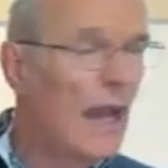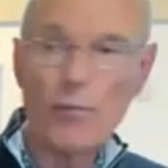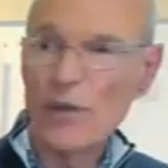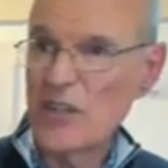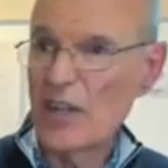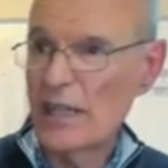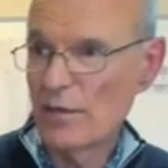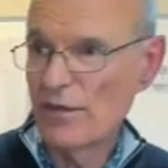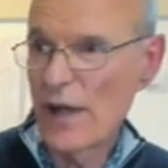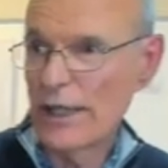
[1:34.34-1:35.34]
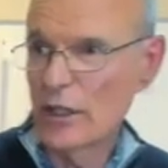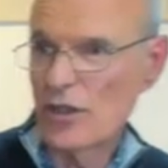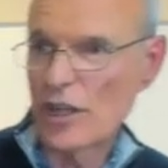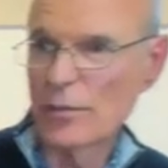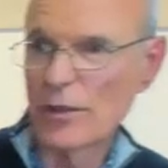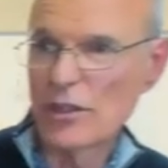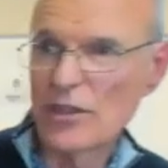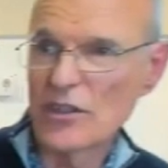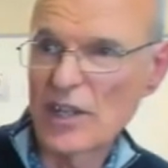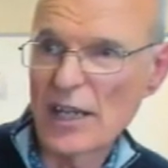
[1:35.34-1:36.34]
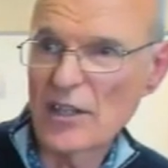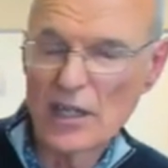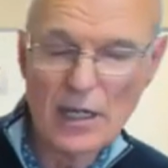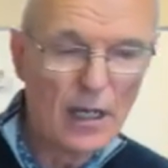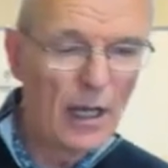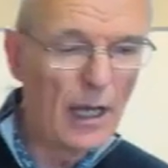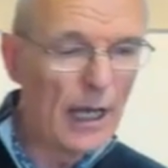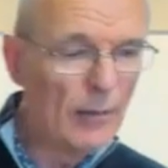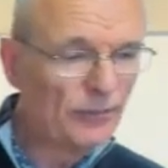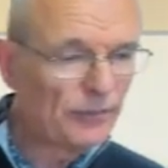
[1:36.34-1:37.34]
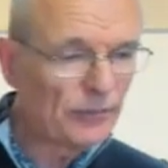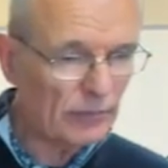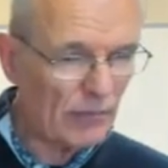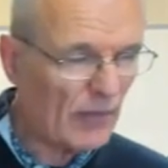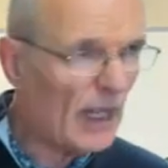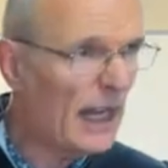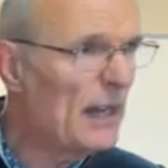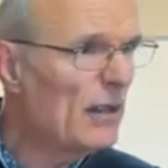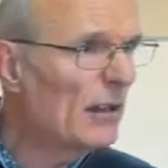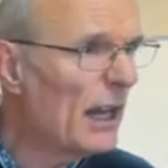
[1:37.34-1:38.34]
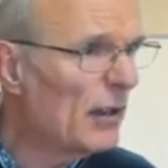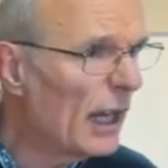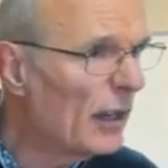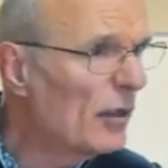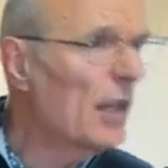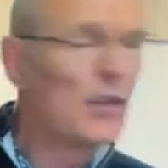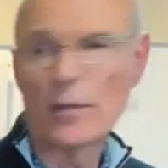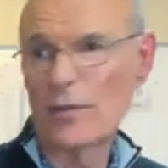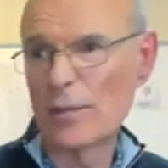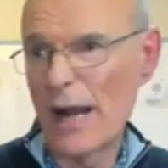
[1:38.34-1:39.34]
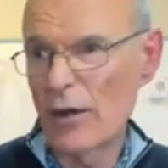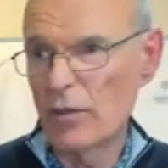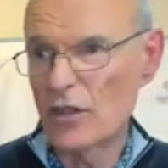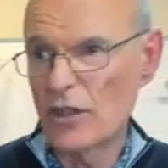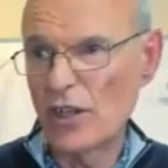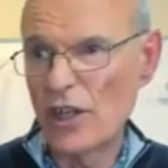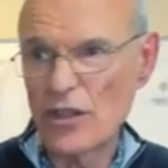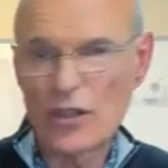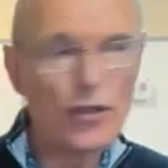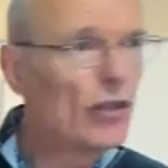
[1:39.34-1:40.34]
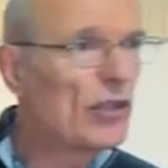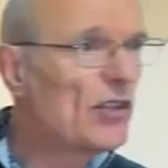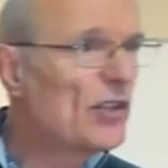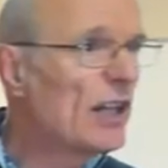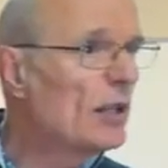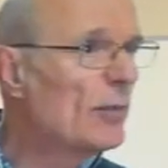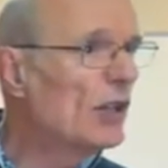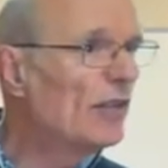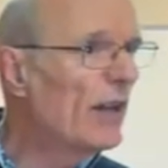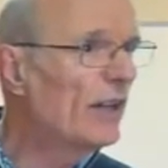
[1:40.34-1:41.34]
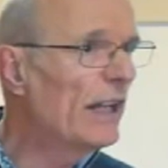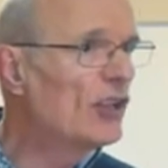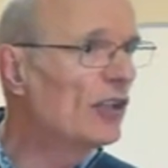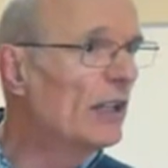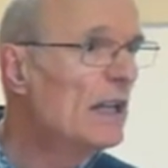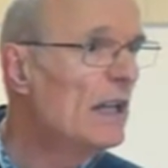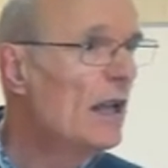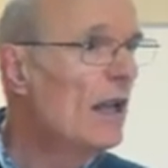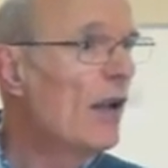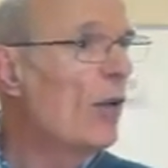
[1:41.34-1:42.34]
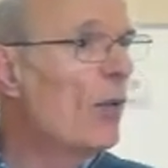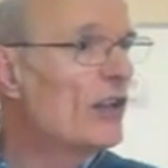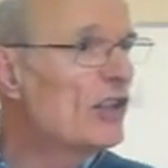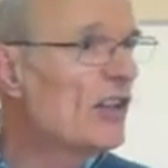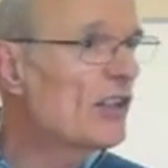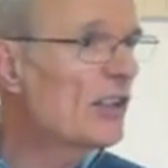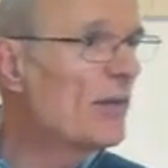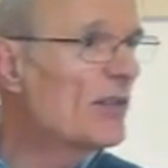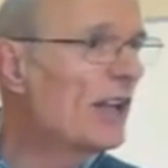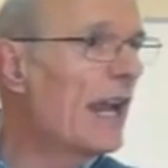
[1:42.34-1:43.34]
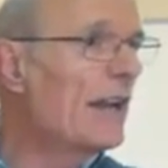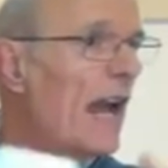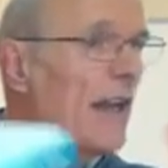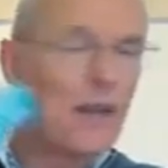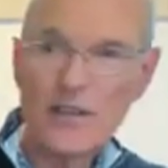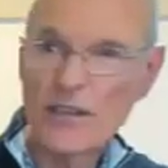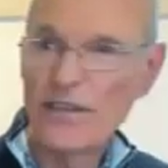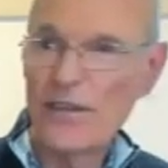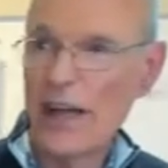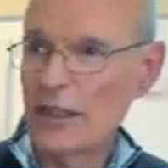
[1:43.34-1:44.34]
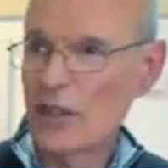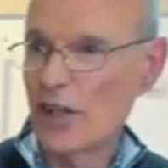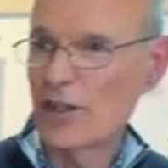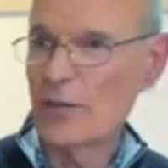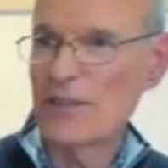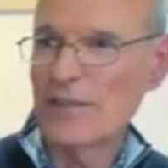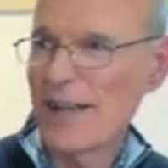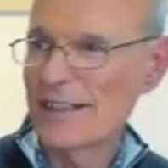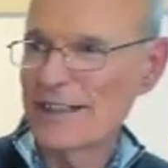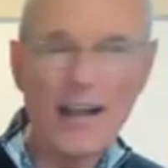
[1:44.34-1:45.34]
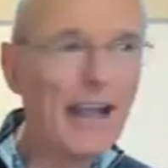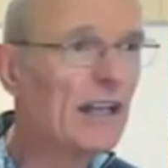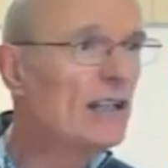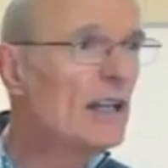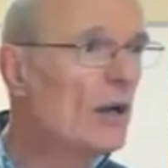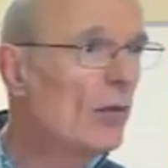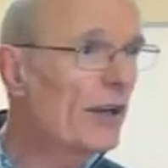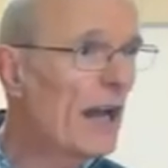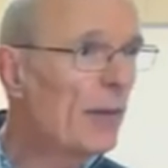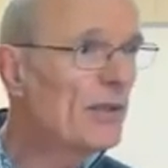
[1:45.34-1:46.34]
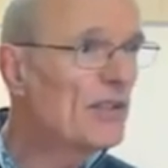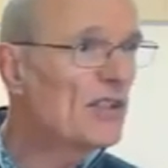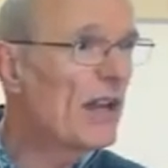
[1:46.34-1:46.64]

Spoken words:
And we see it in final judgment. You see it in some of the parables that Jesus taught. You see it in the book of Revelation. When Jesus comes again and there is the final judgment of mankind, what happens?